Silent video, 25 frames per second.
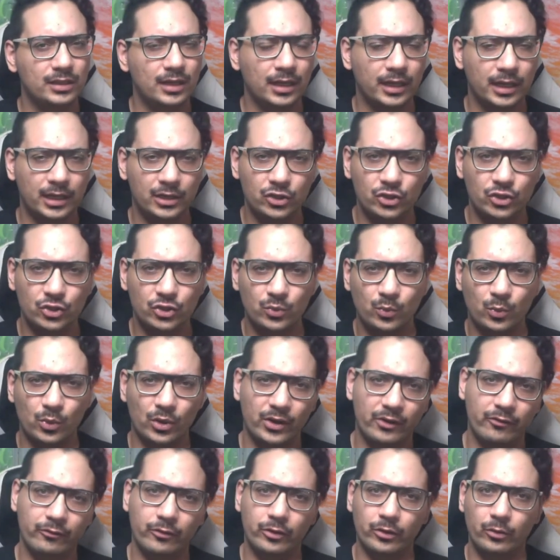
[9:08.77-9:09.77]
I can do
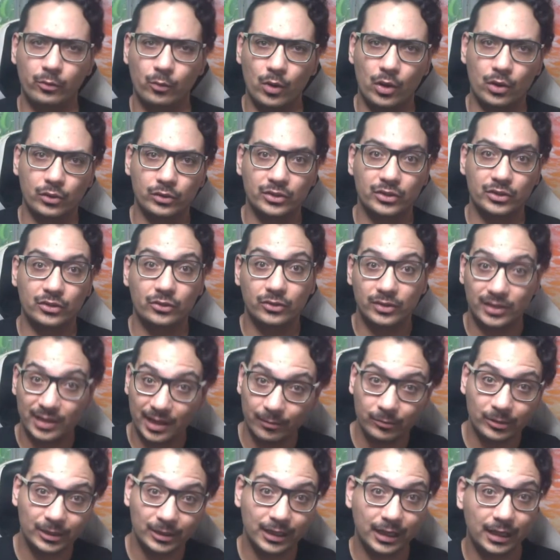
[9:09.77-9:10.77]
whatever I want because
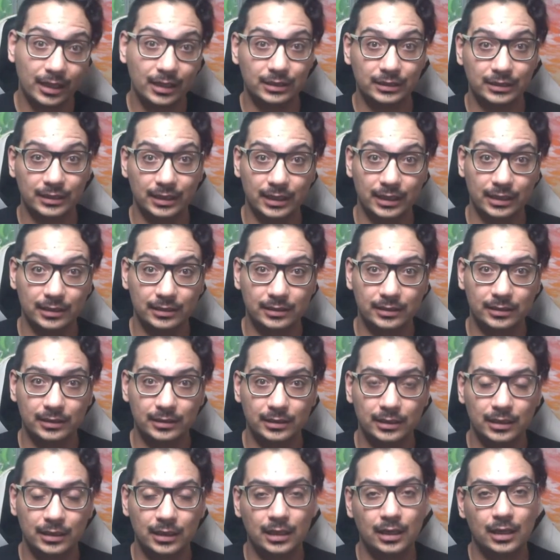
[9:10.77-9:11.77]
I'm the artist.